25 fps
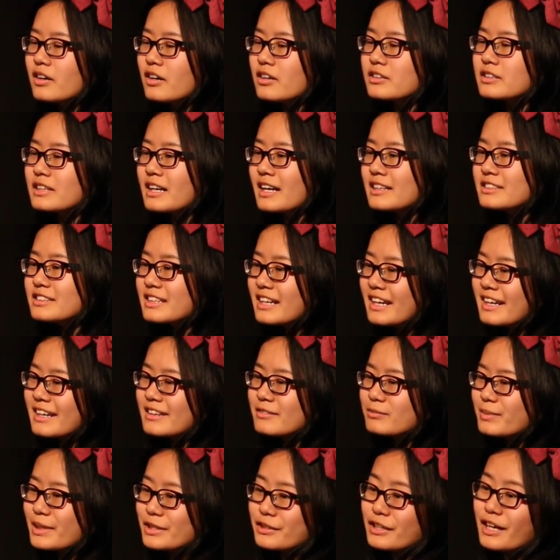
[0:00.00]
On the other
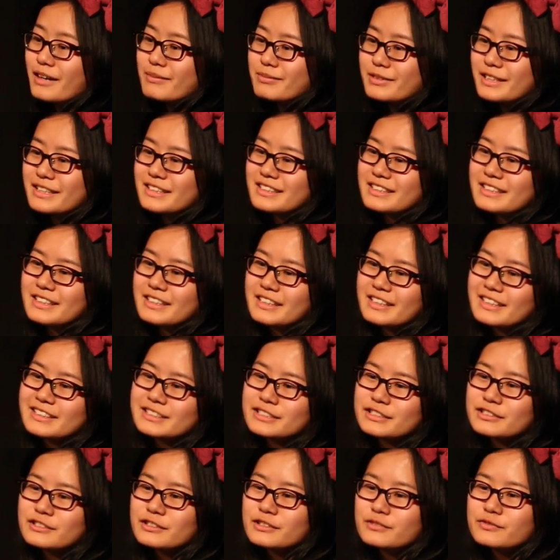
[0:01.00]
hand, when you upgrade the
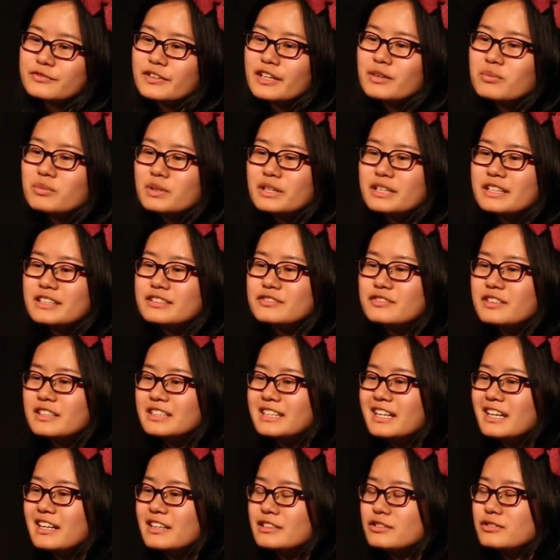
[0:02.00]
internal framework, it's
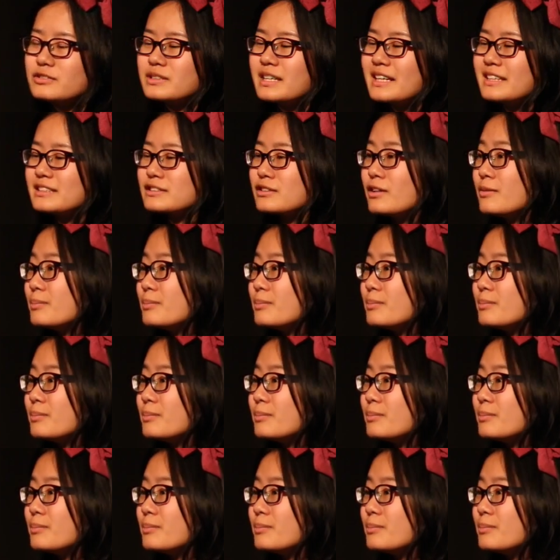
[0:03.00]
really hard to test